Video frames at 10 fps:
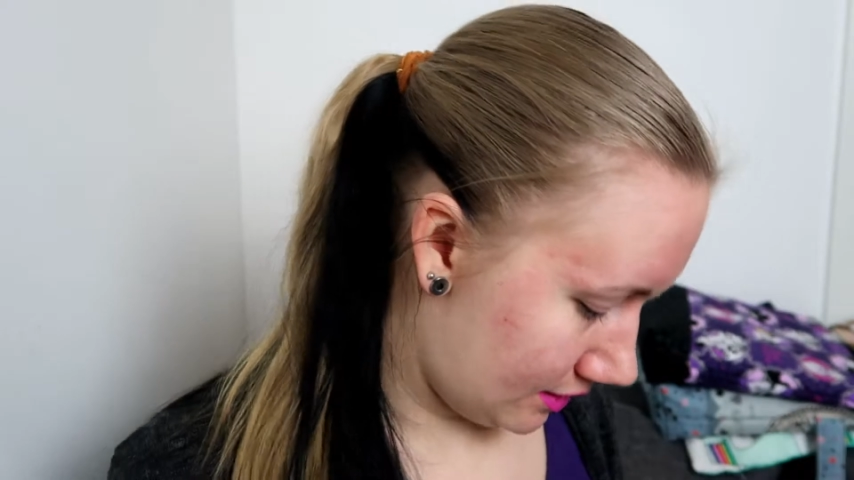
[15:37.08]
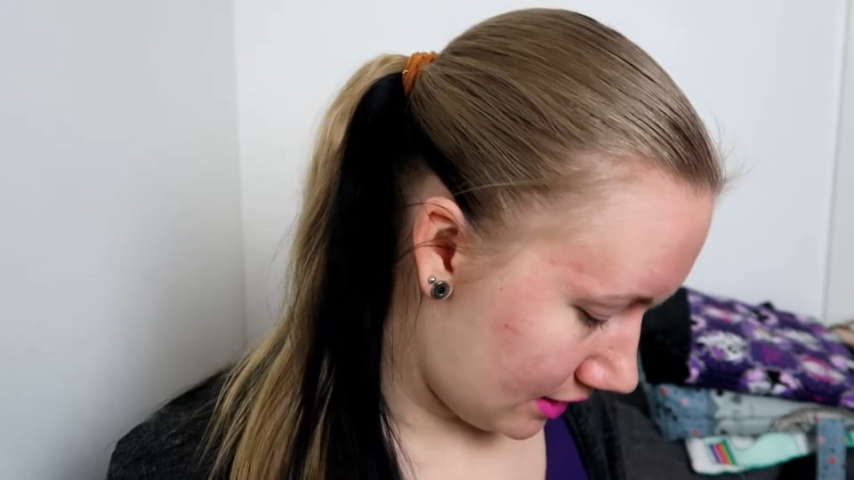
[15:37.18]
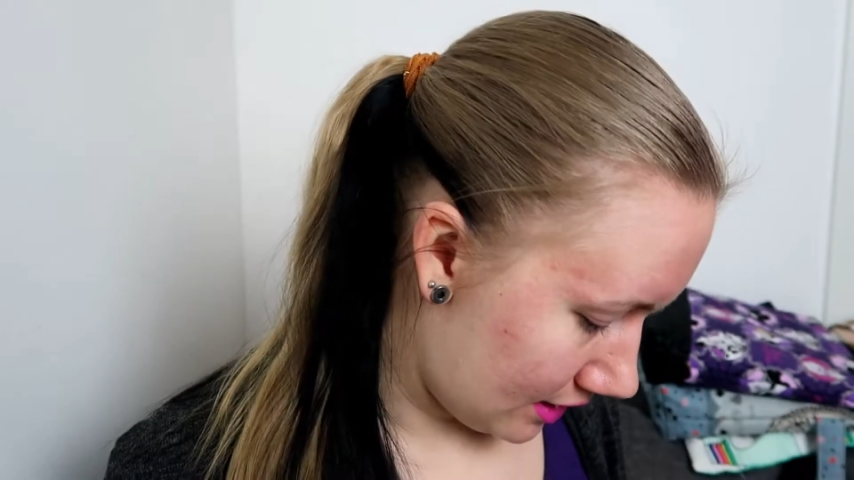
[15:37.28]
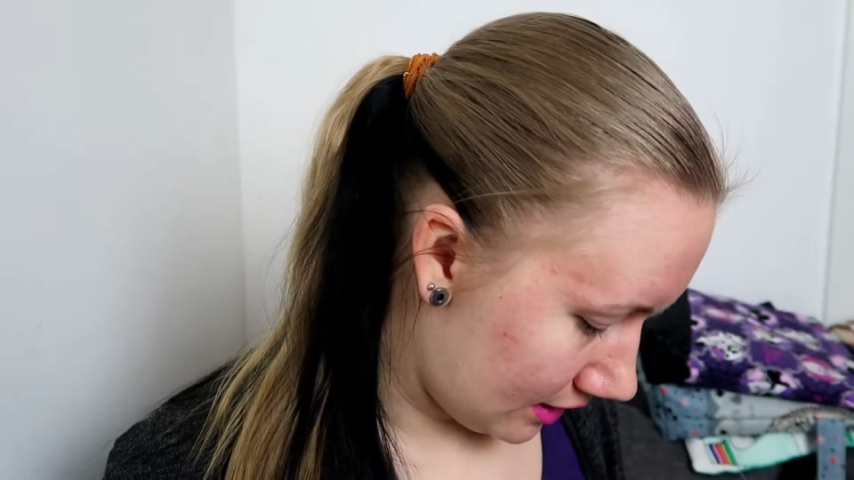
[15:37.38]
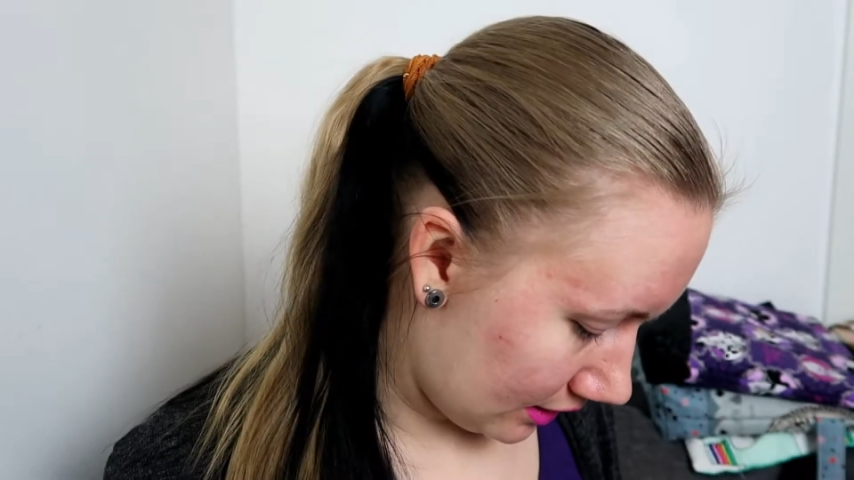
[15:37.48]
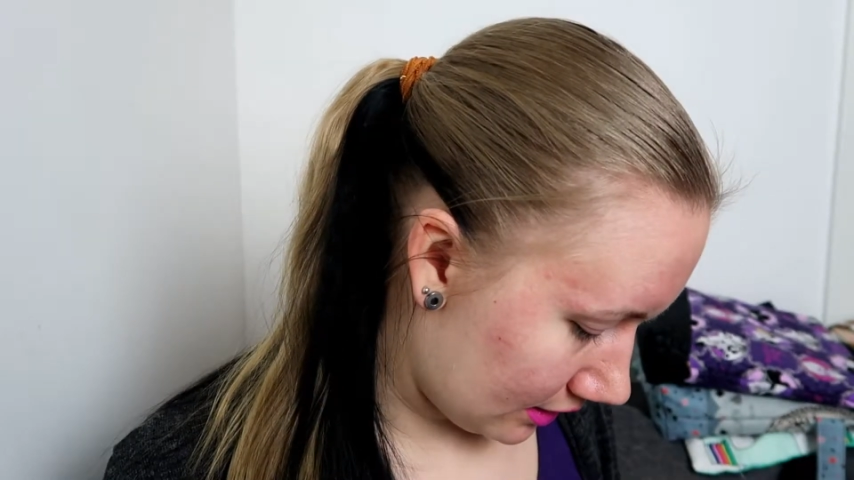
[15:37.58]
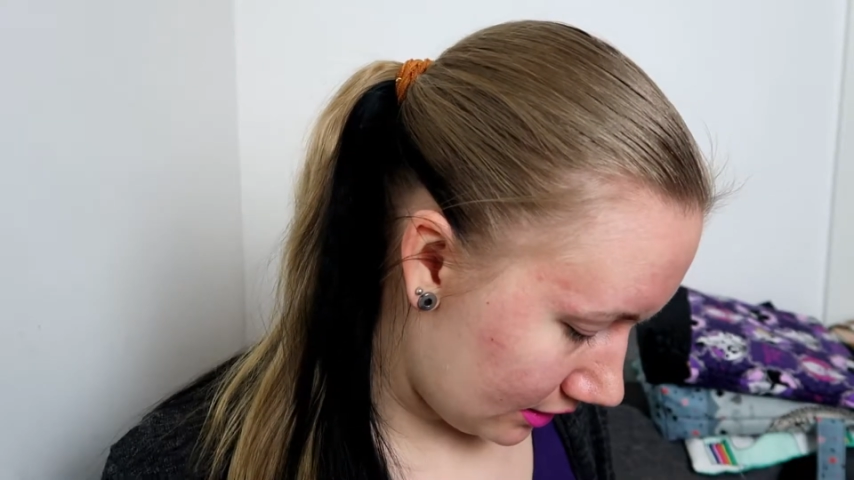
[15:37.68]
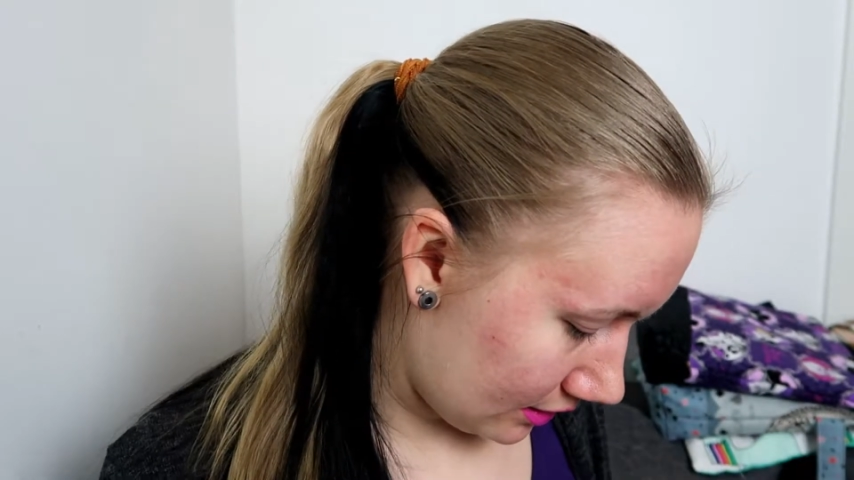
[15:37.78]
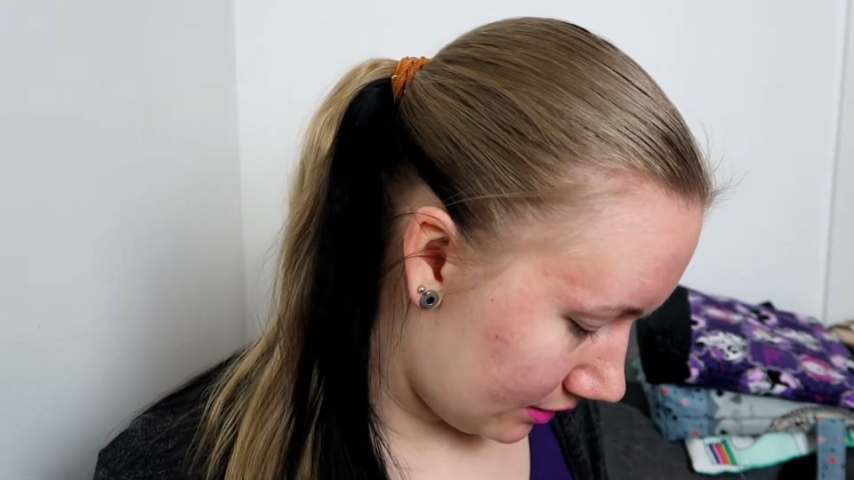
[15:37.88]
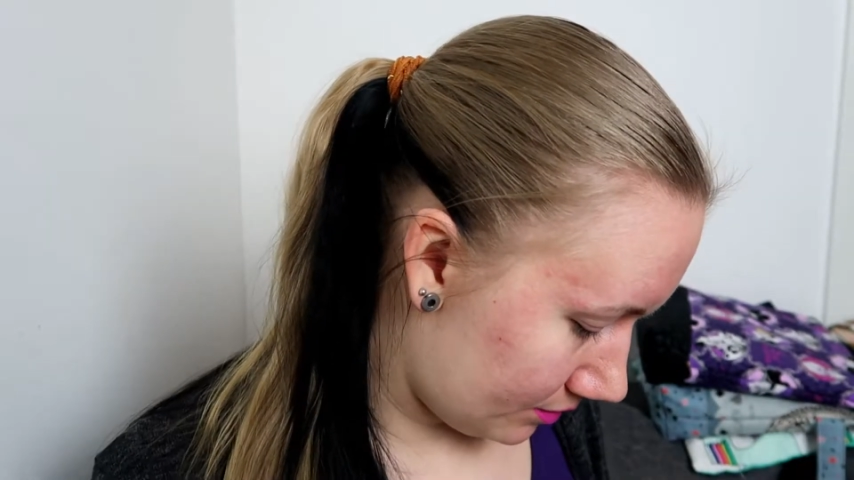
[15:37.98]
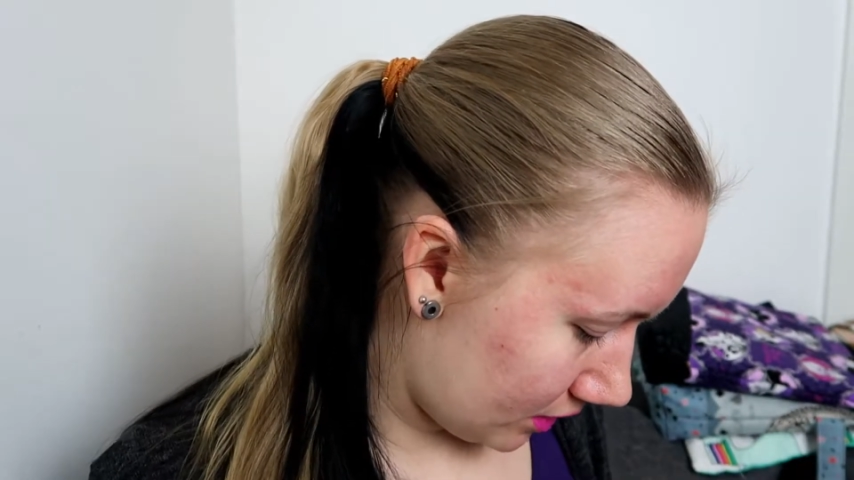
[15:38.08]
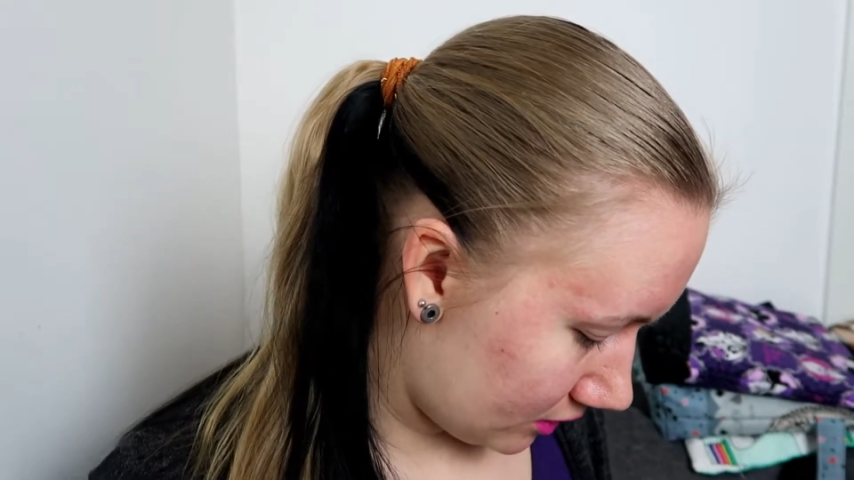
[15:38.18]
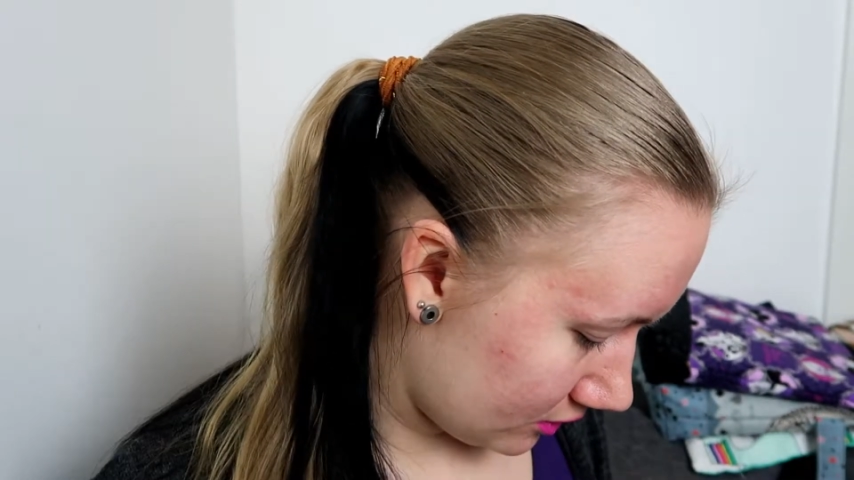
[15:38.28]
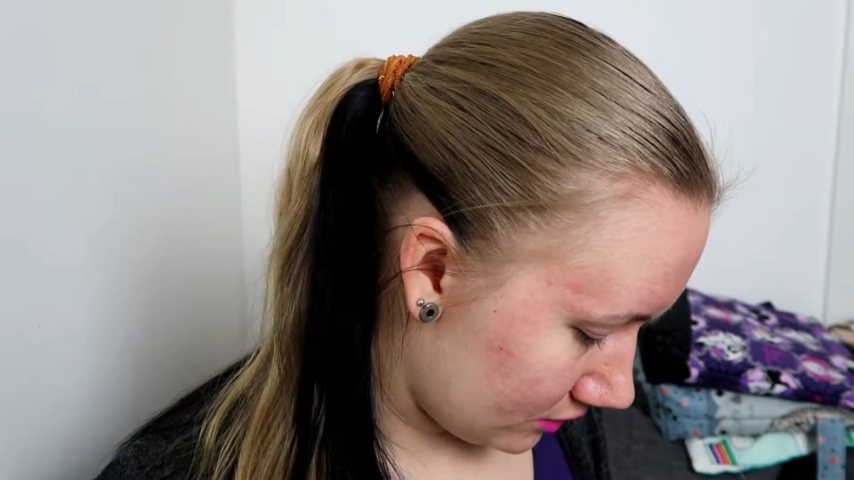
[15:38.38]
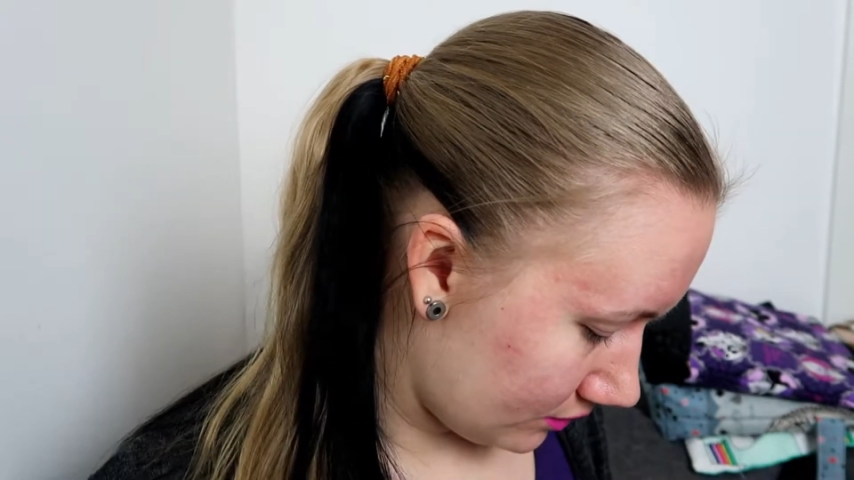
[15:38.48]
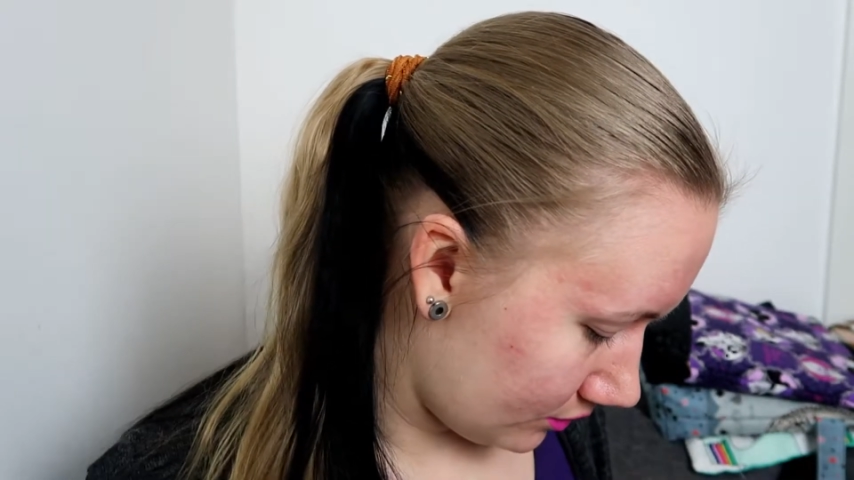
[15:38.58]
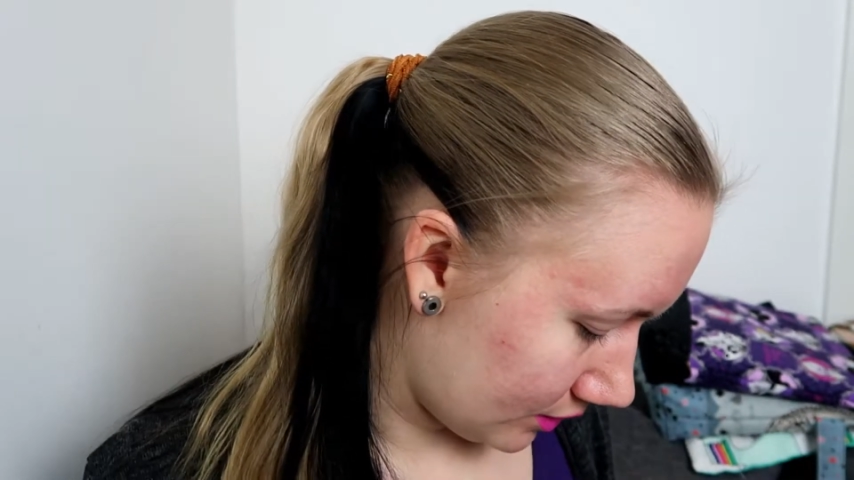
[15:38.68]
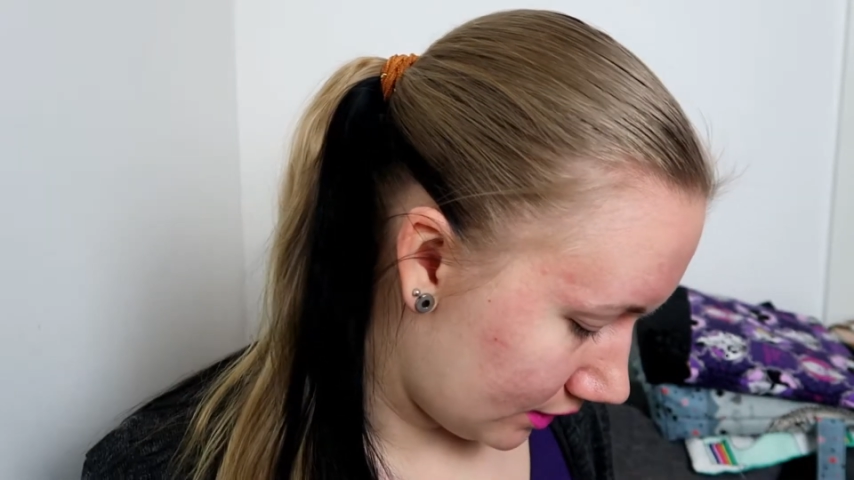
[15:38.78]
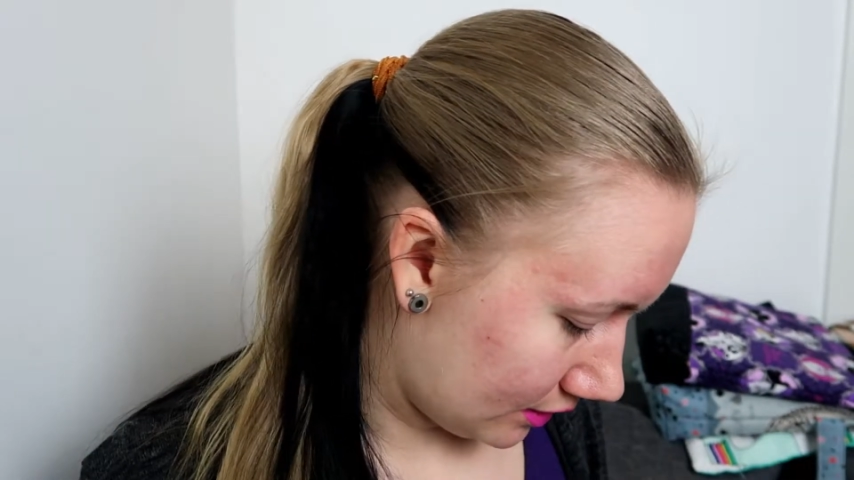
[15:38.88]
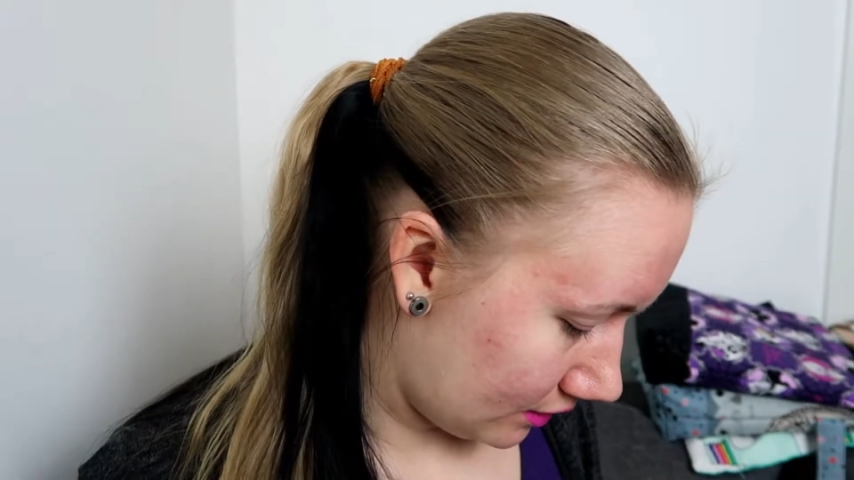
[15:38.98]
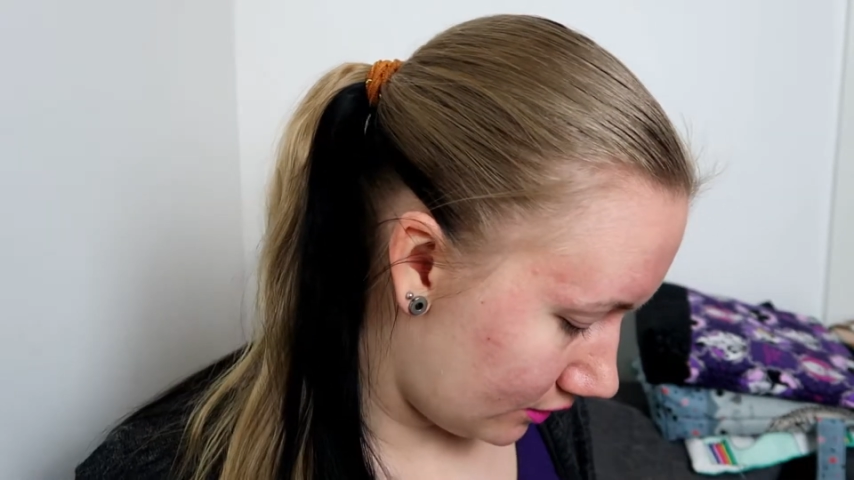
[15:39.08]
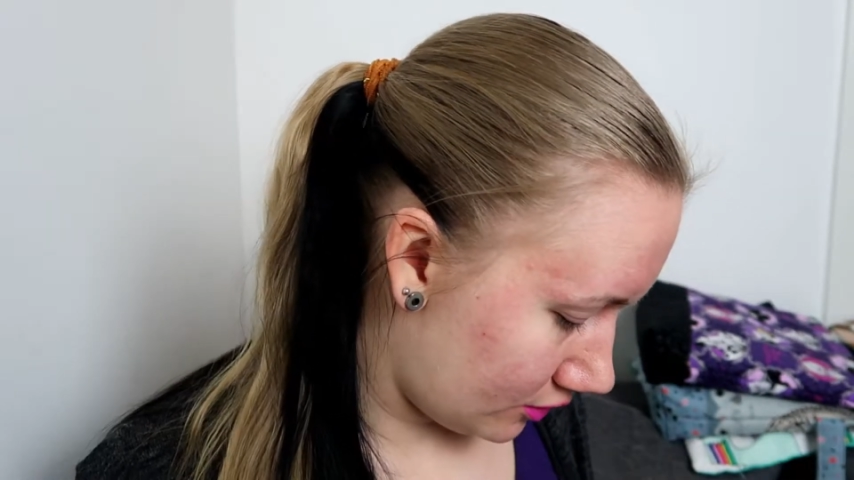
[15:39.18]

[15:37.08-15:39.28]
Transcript: take a picture when